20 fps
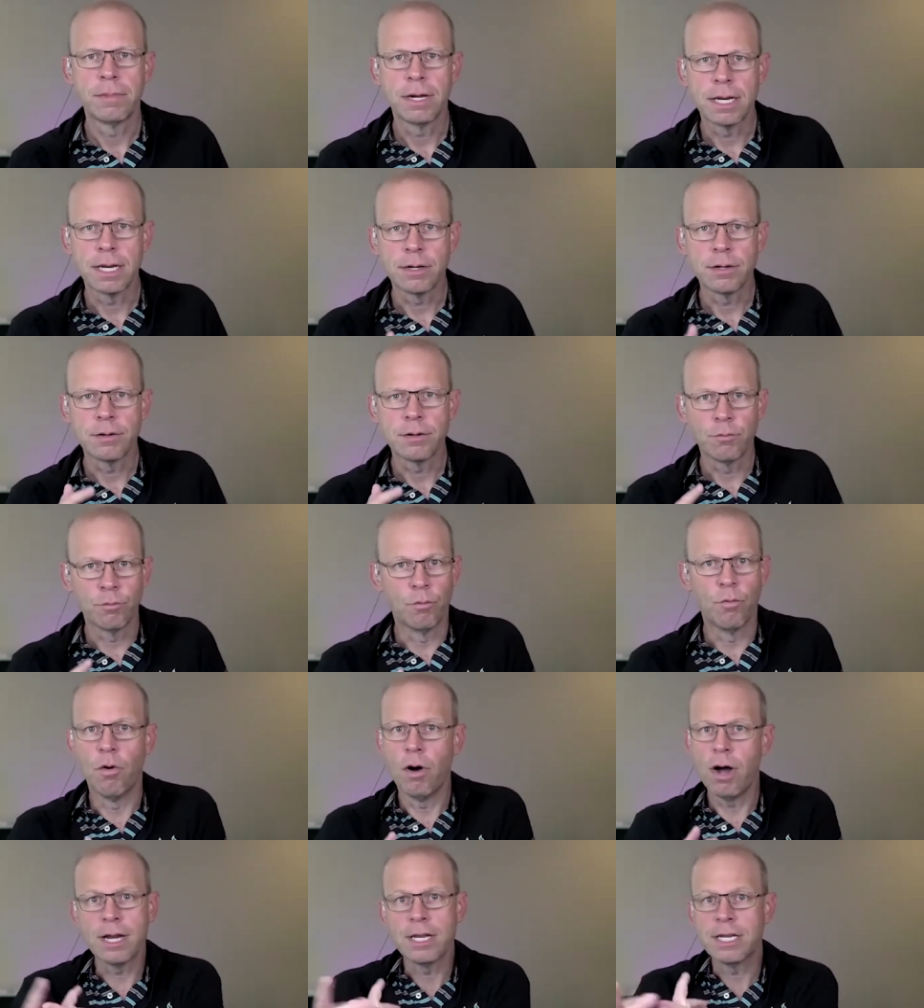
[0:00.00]
But
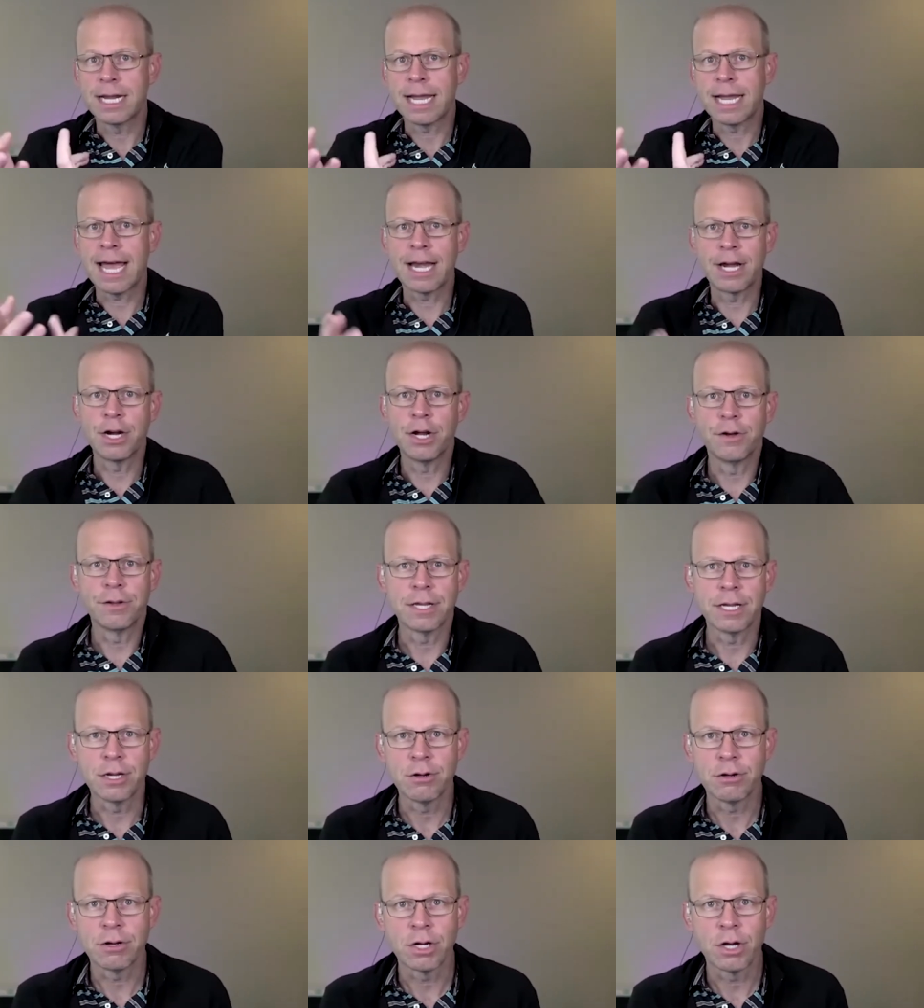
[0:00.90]
one, you got to know
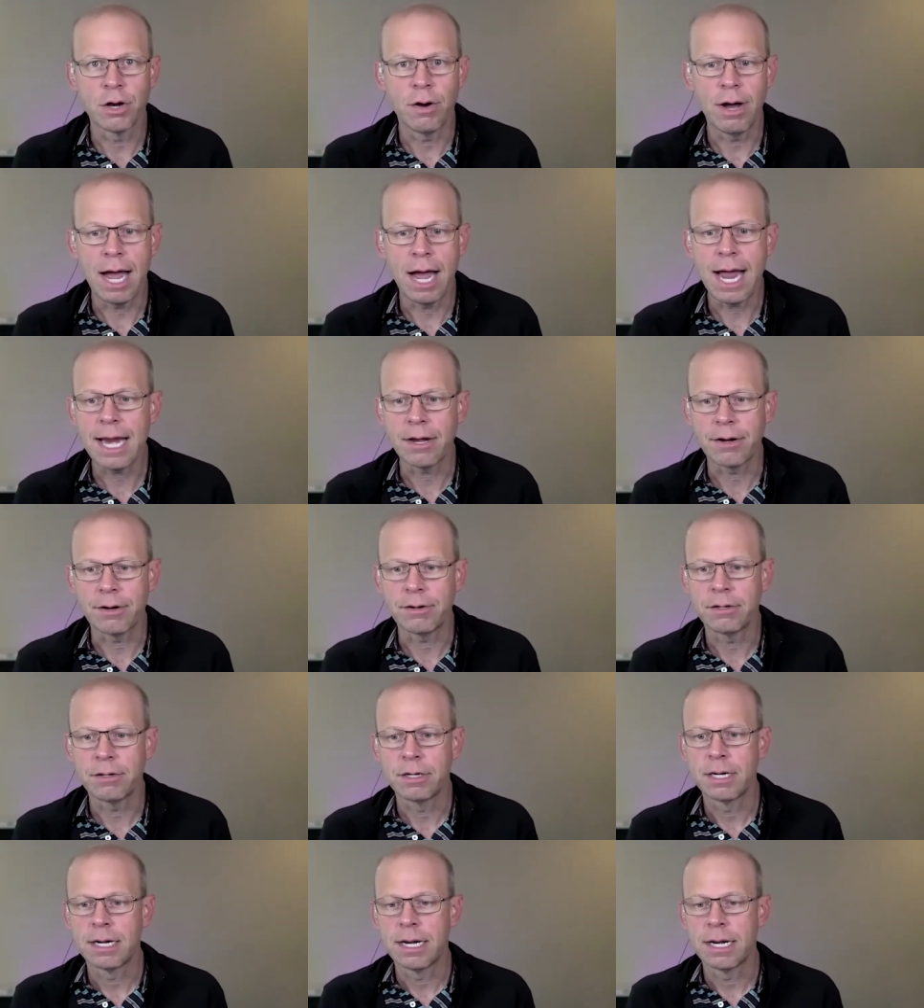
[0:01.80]
that you can go
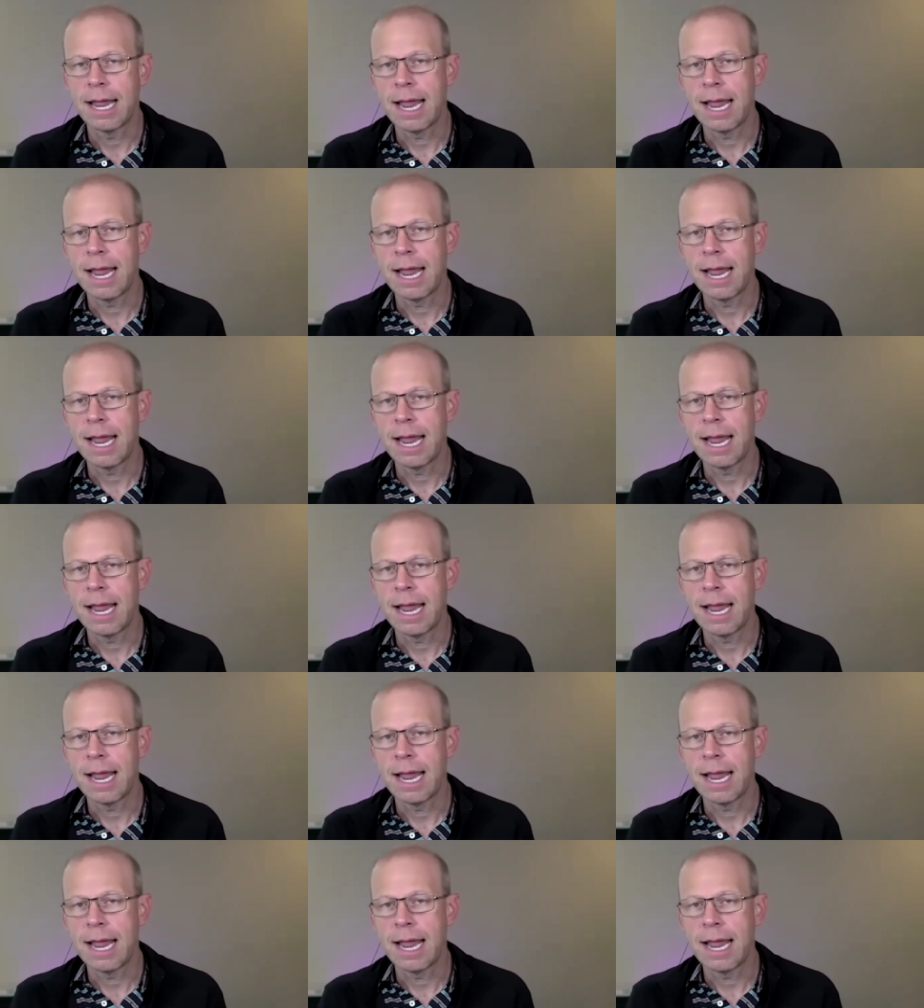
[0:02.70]
higher.